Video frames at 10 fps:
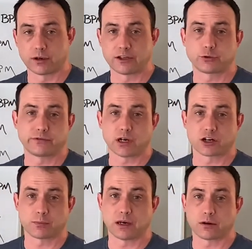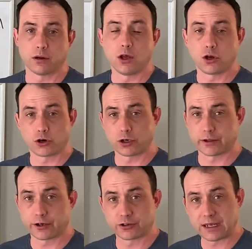As we talked about
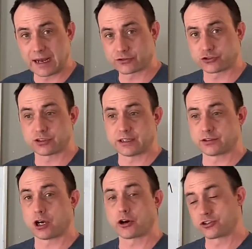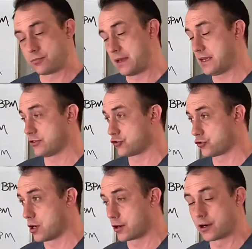earlier, to exercise the heart to make it
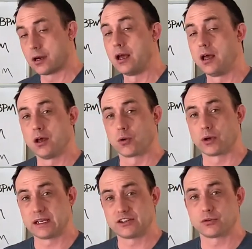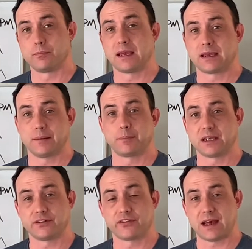stronger, we need to make it beat
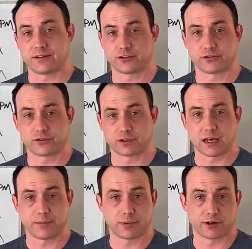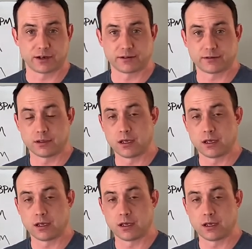faster for time periods.